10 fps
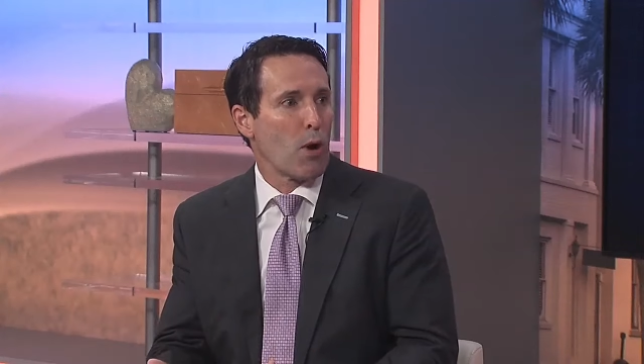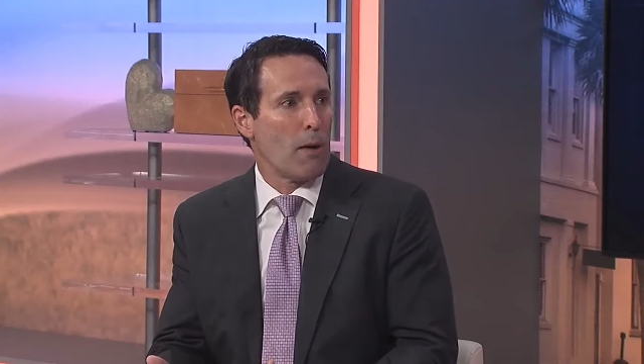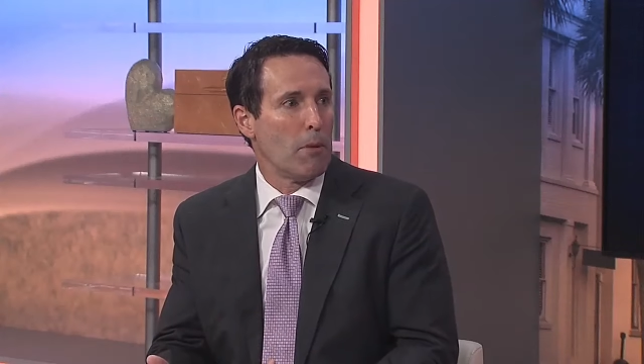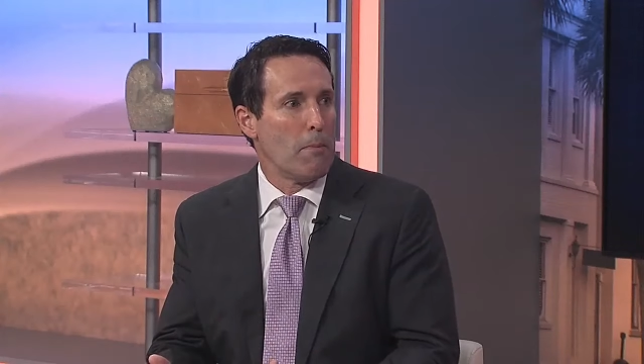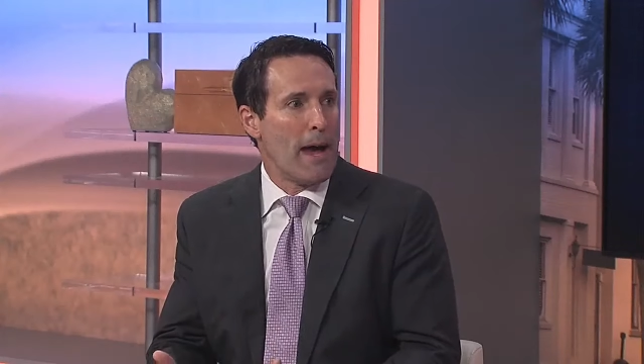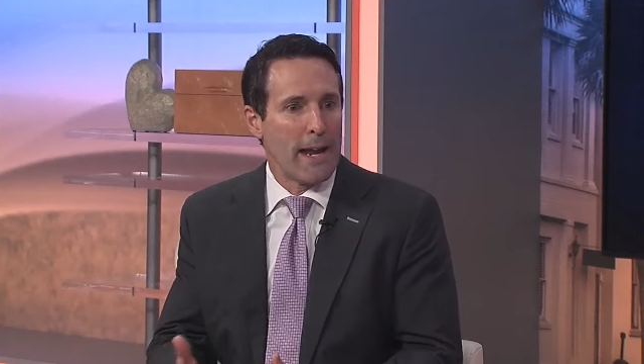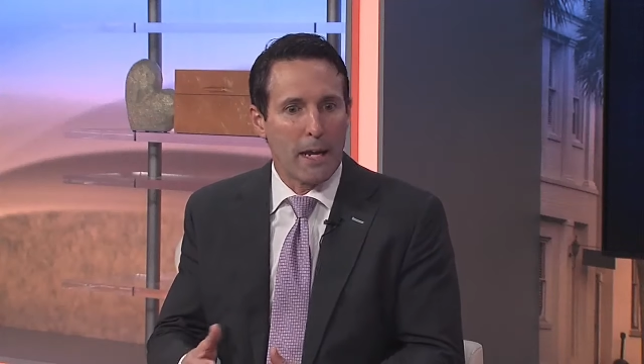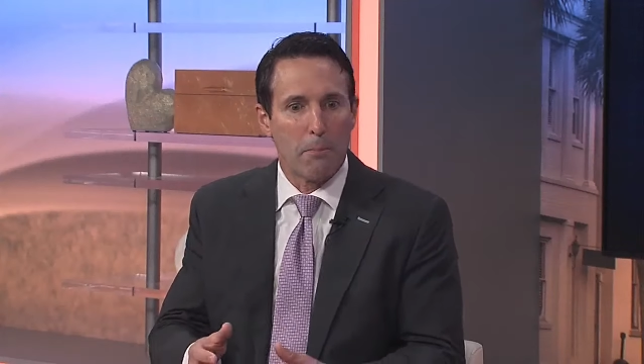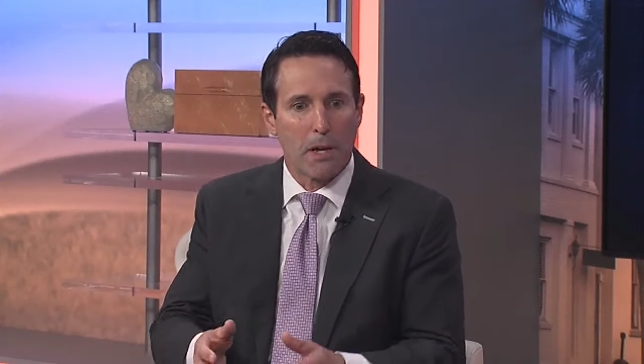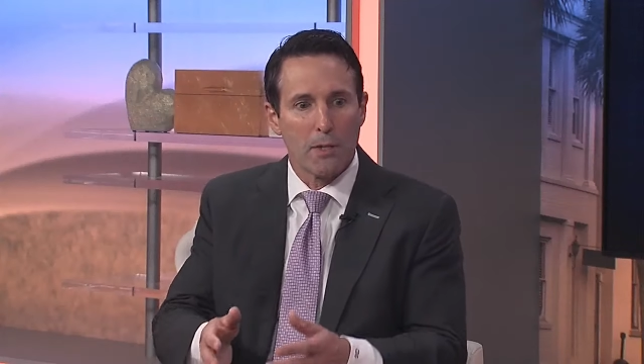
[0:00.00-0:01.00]

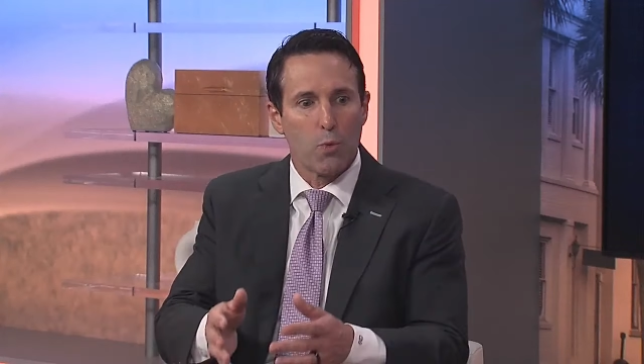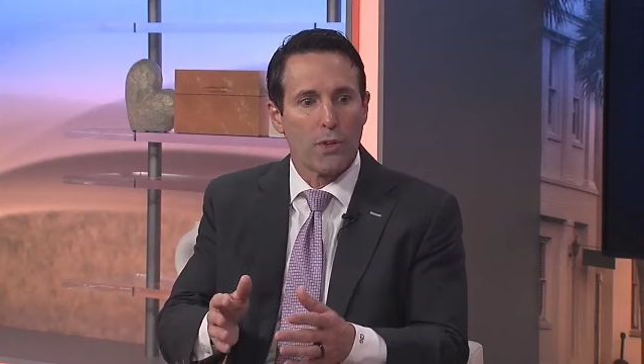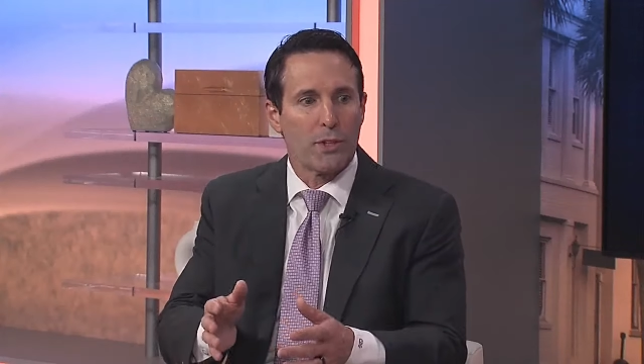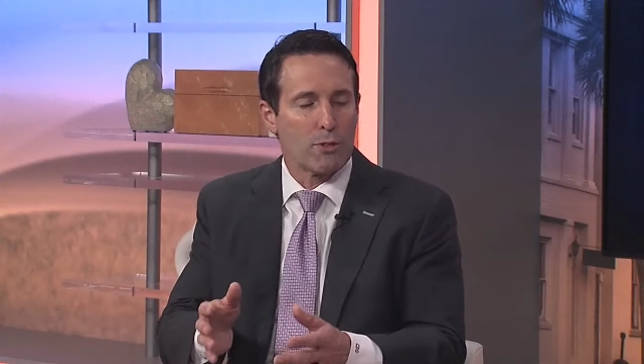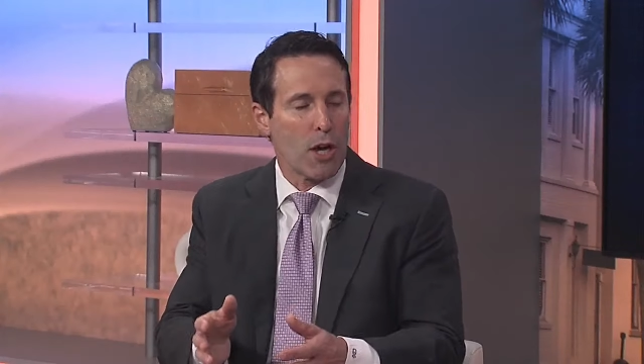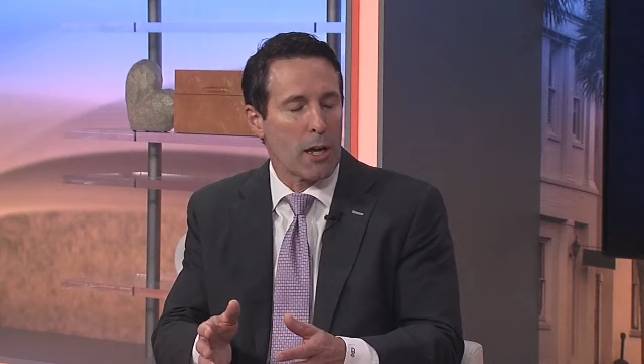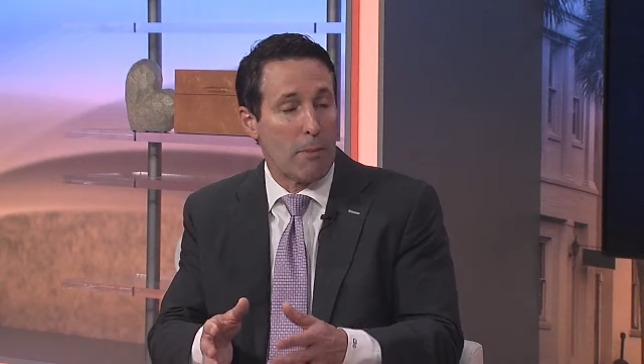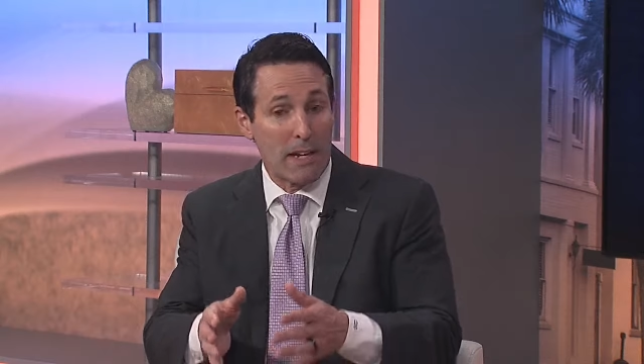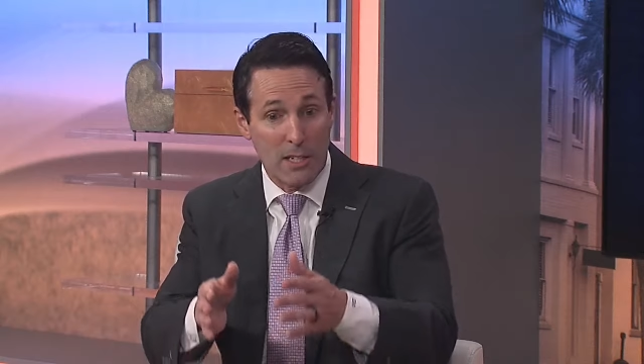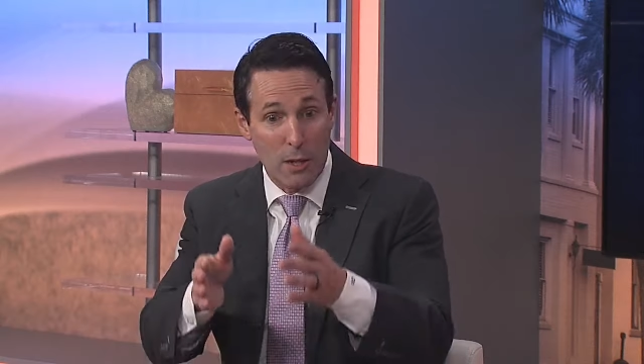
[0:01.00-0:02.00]
problematic, yeah, because what they're
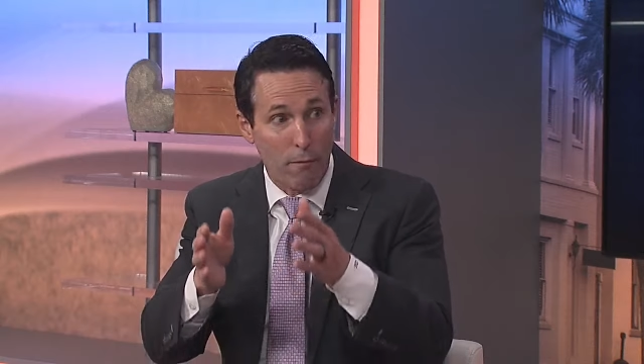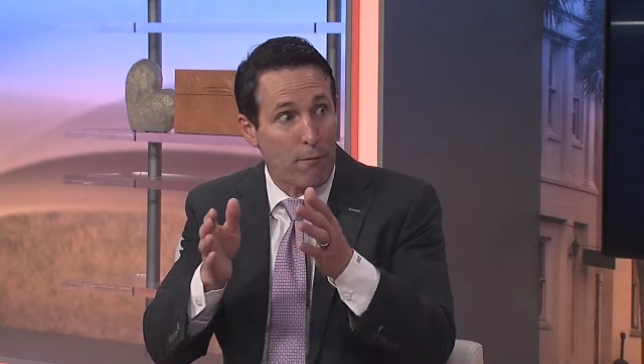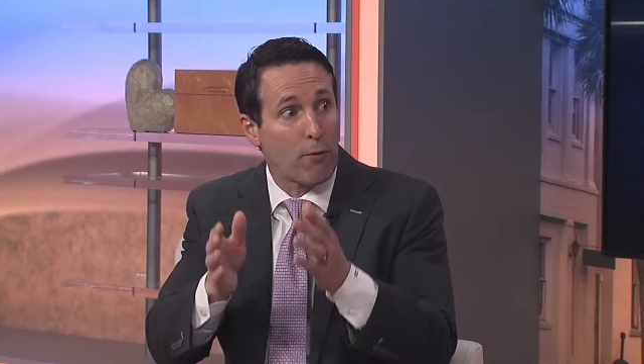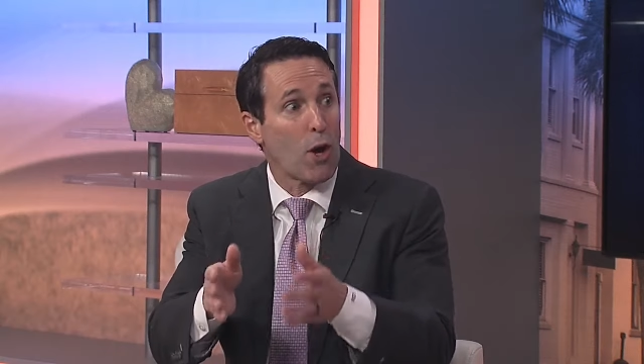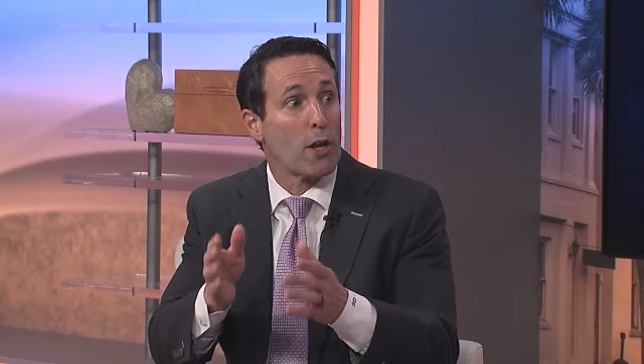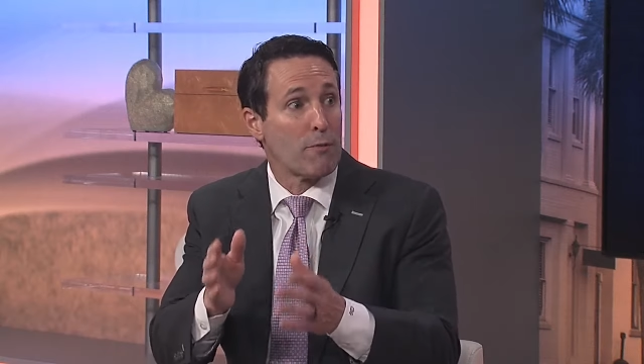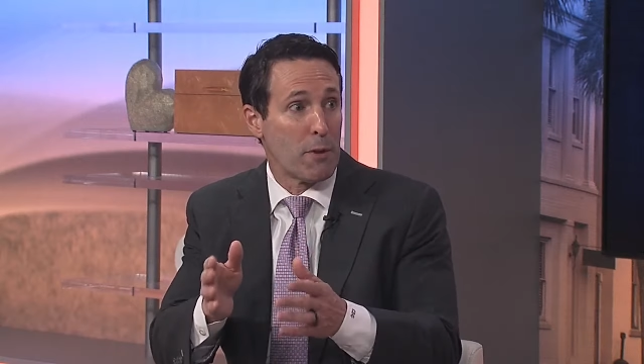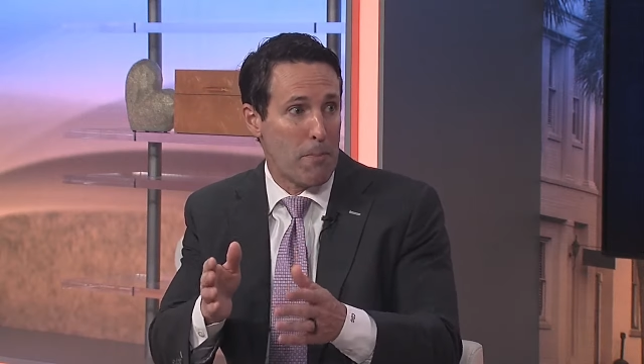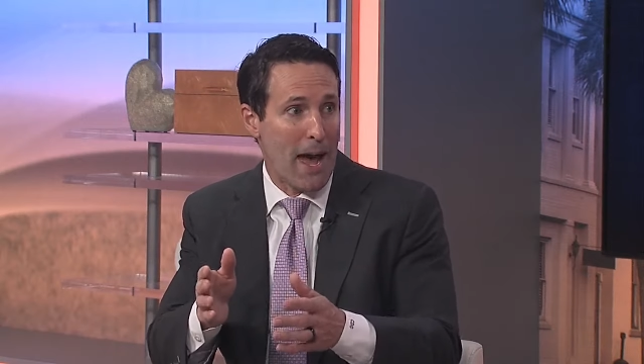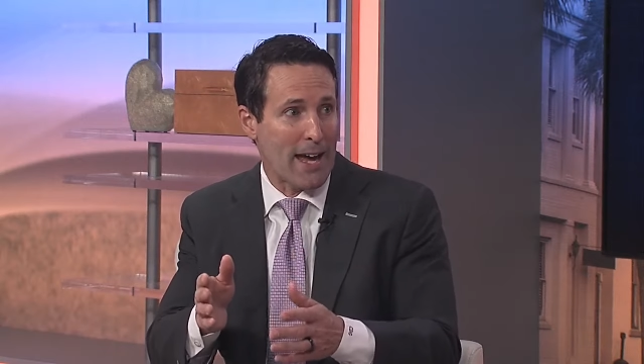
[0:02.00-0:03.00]
talking about is the front
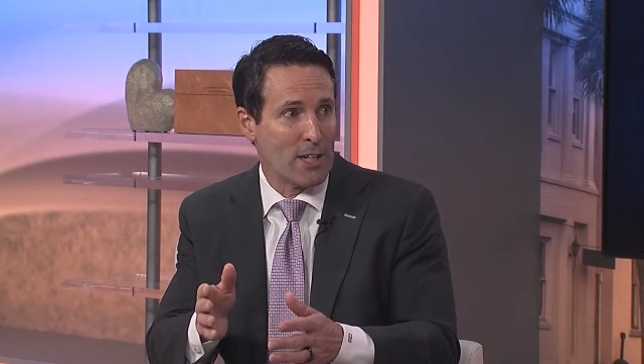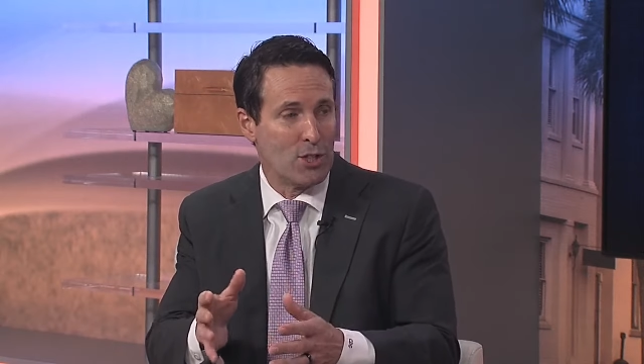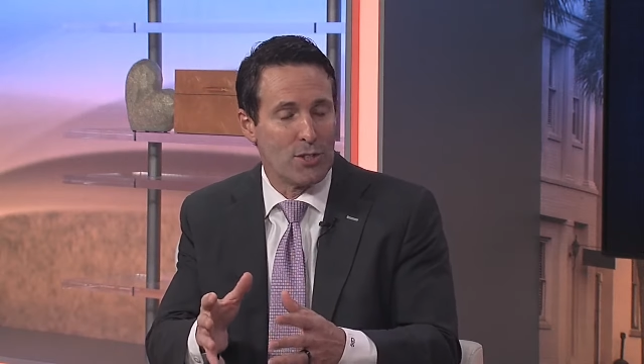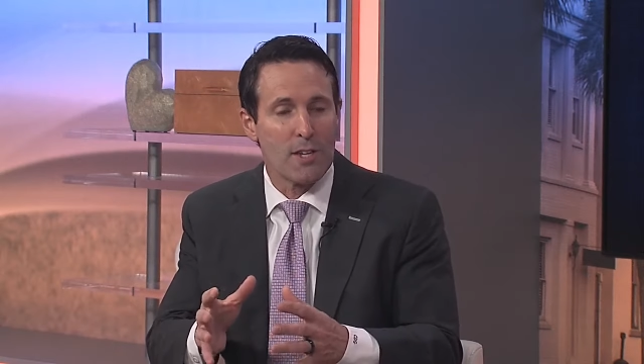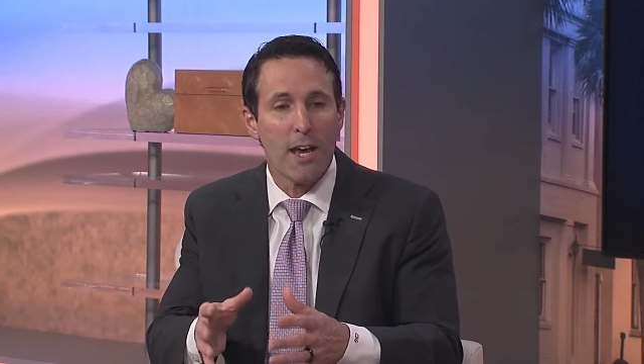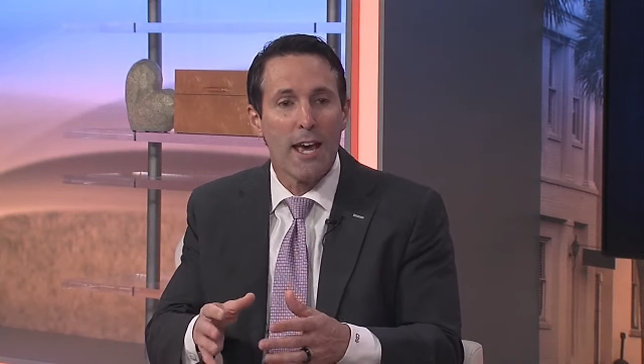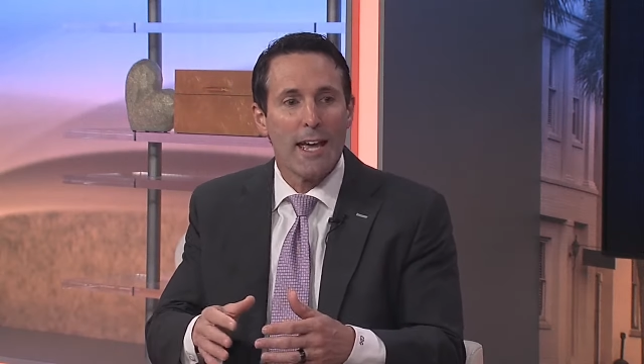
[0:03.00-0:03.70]
of the packages.